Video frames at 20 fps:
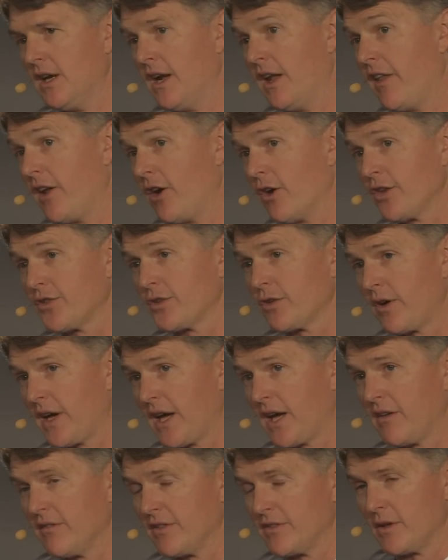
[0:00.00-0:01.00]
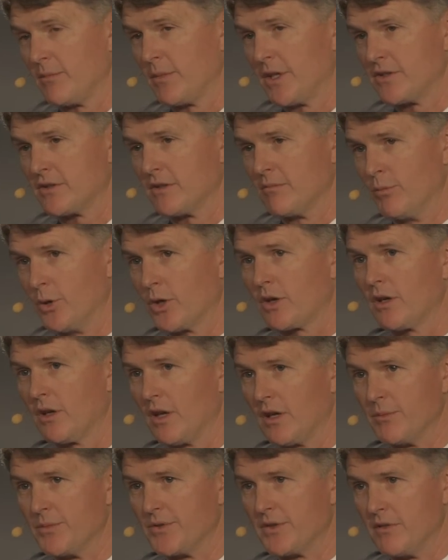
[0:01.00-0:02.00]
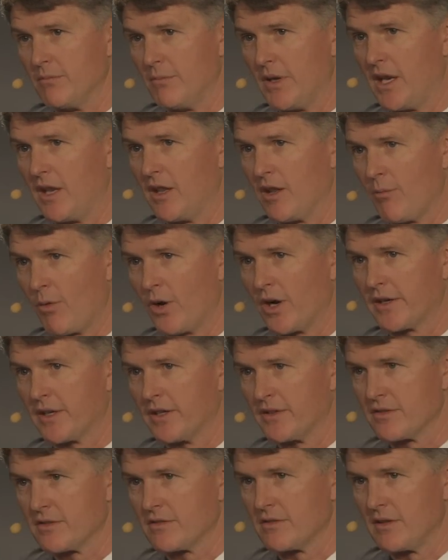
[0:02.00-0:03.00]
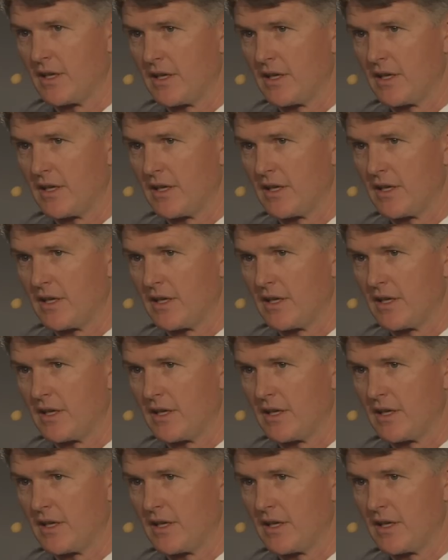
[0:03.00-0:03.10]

And they also have, as I mentioned, book clubs. Clubs in many of the markets.